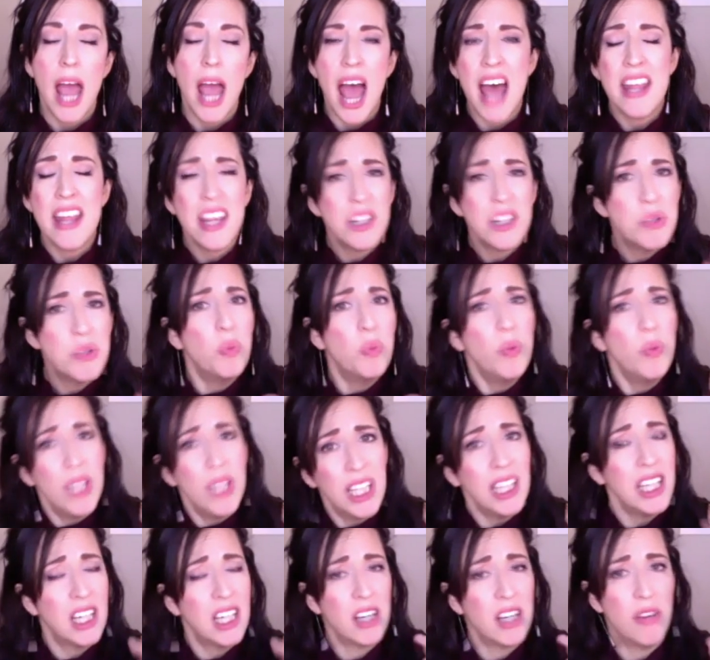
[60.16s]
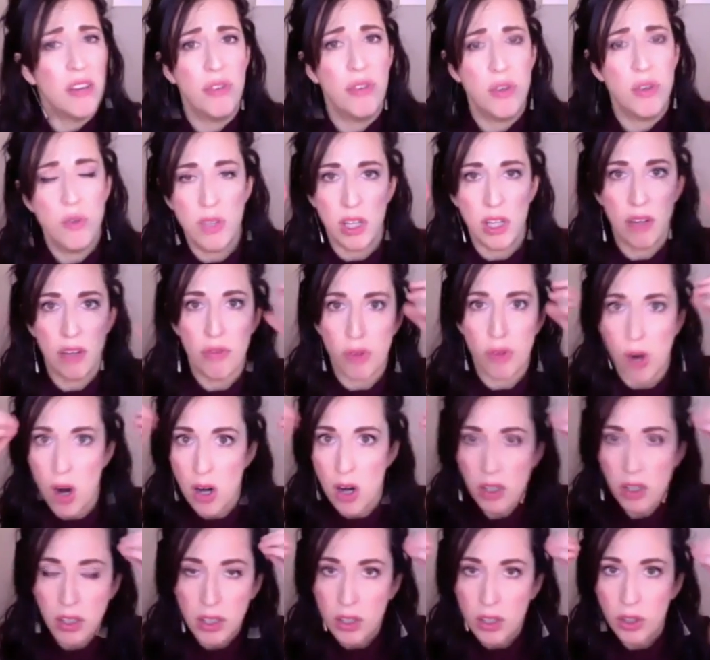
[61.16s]
And that's really confusing for
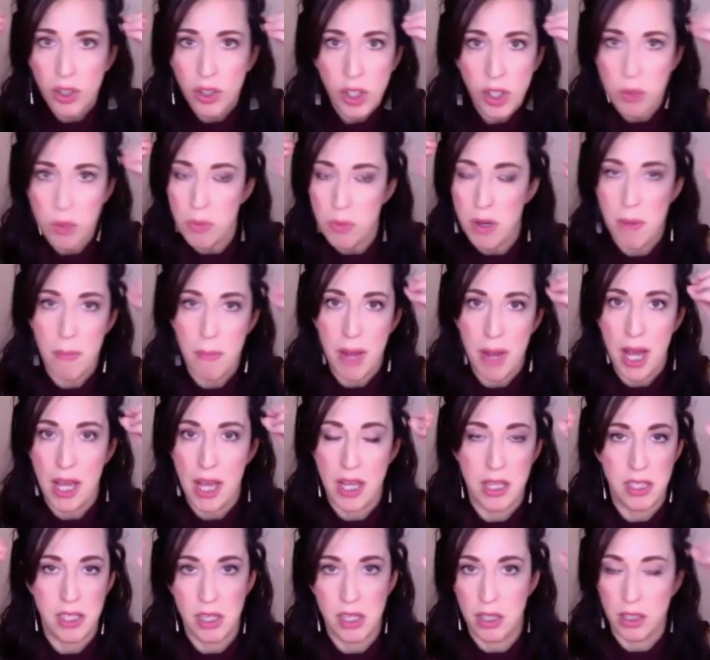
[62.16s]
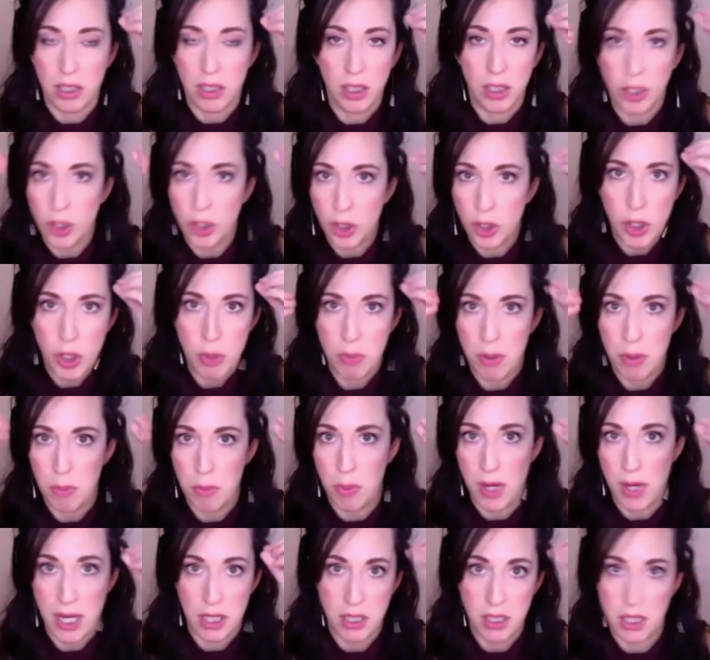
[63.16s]
our little human minds and our little human
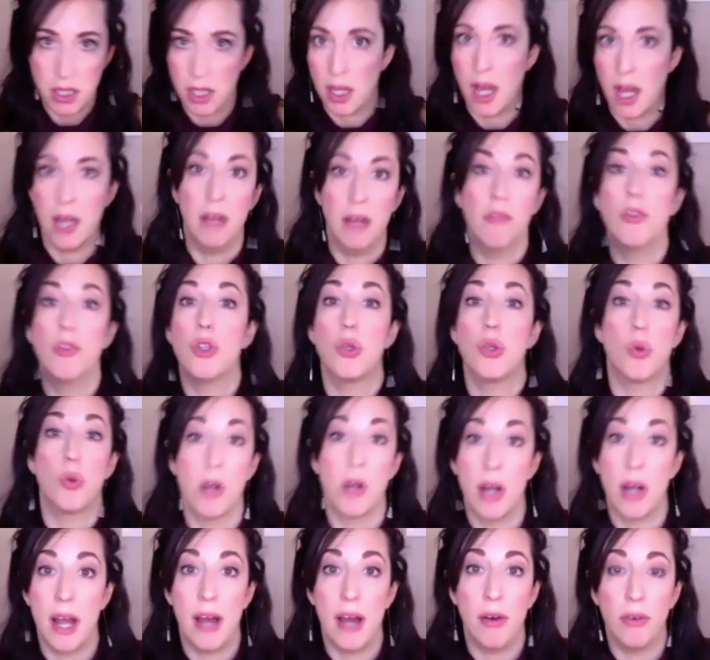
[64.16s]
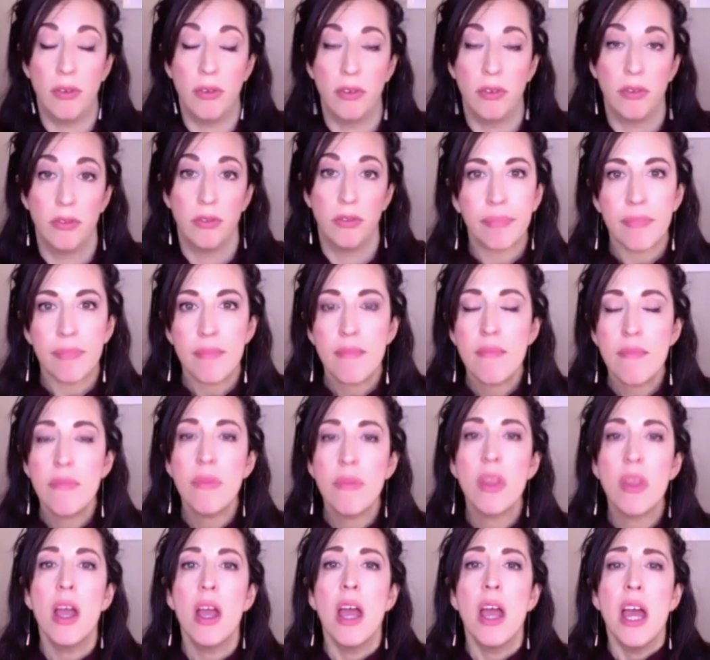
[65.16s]
brains to kind of sort out.
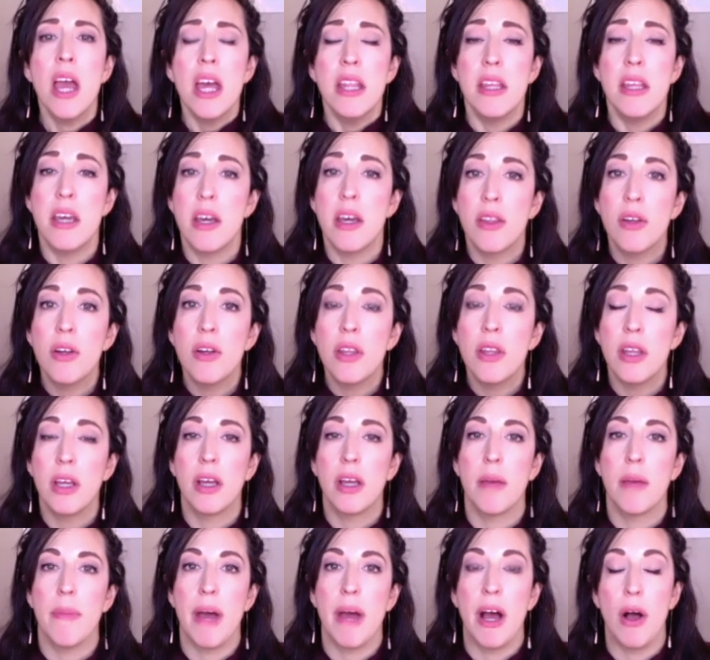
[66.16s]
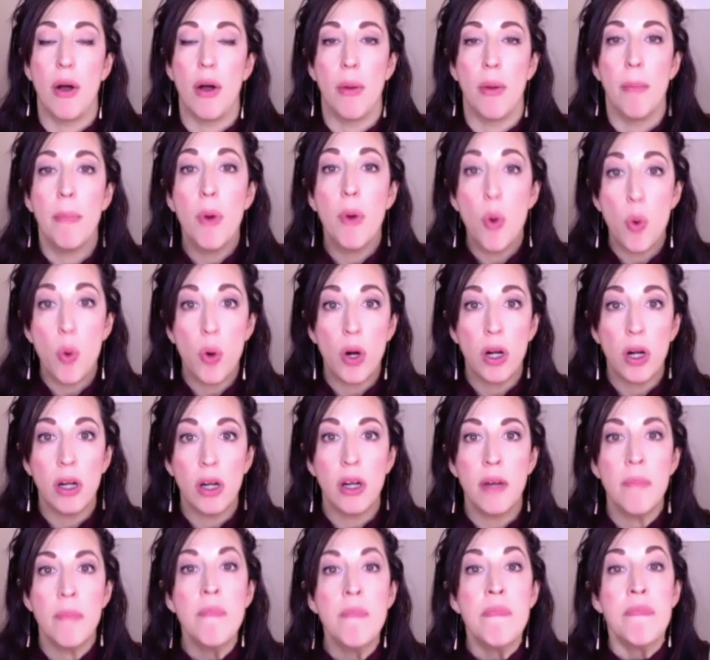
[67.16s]
The other thing about
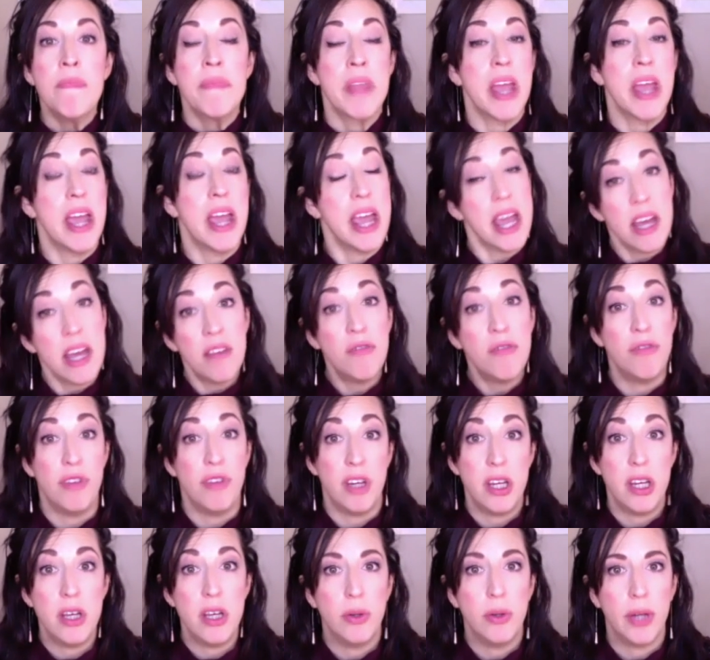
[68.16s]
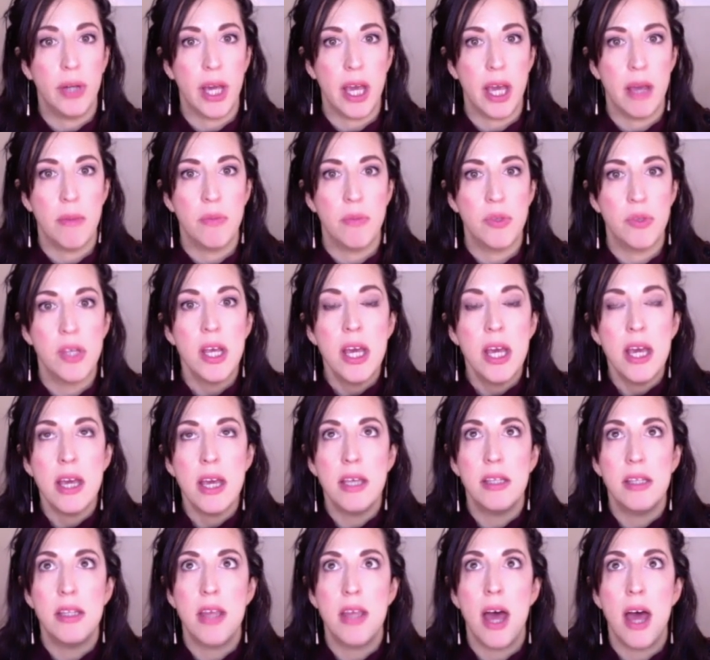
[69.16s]
porn and video games
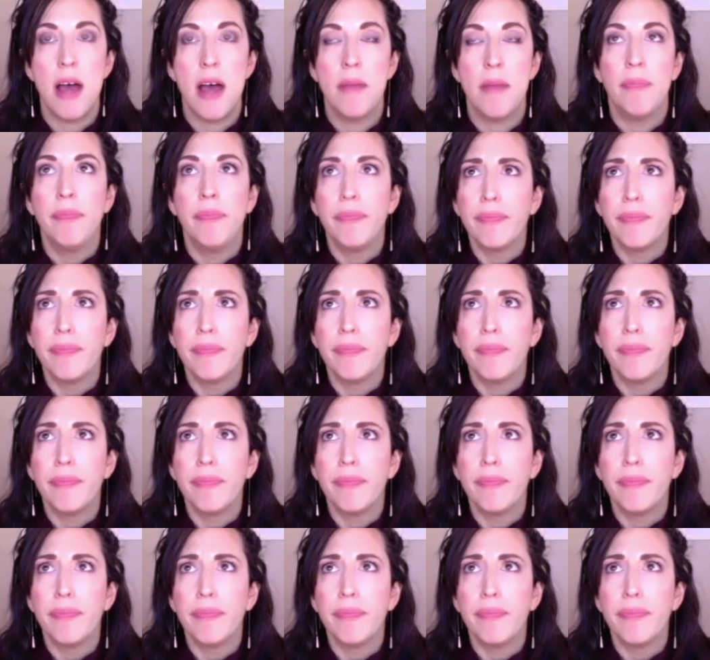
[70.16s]
is that